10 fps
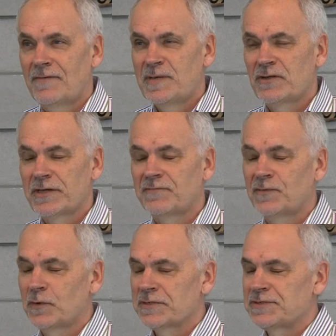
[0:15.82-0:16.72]
been looking
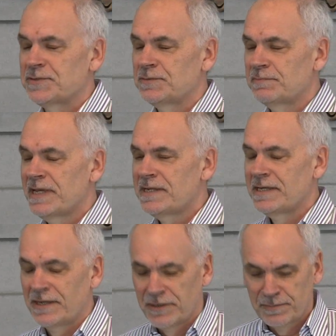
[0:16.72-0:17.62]
forward to being
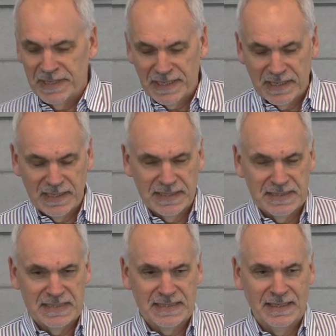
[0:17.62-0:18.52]
here
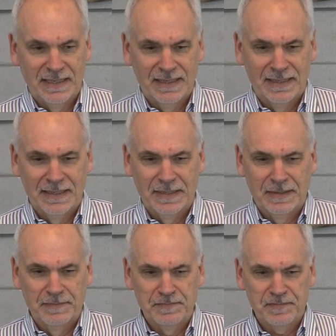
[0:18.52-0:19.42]
because
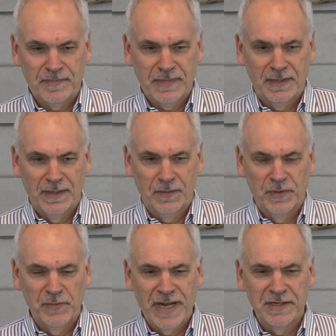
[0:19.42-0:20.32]
when
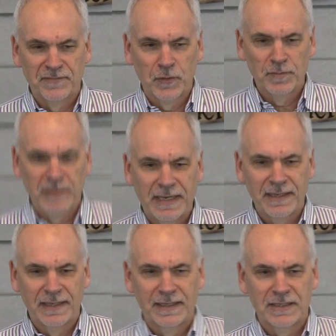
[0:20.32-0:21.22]
Ratna phoned
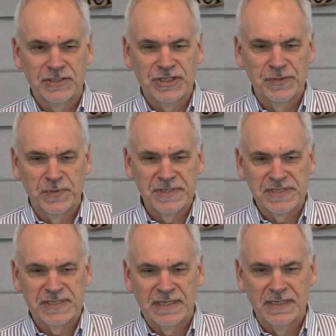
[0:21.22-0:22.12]
me, she
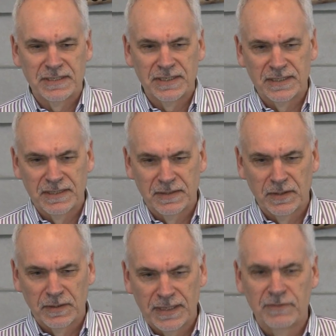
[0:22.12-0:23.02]
was
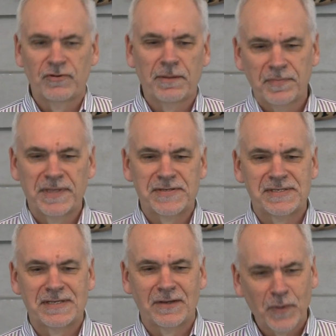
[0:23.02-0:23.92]
and dumped
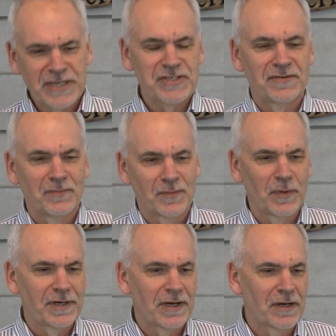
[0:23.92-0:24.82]
this question:
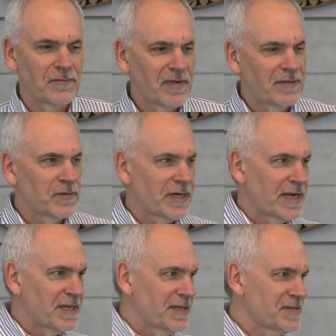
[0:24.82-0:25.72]
what are 5 good
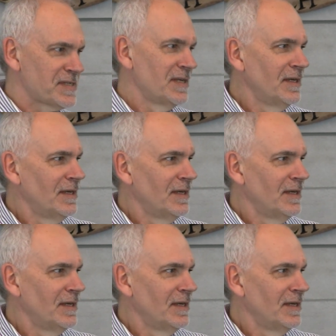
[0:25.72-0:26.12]
ideas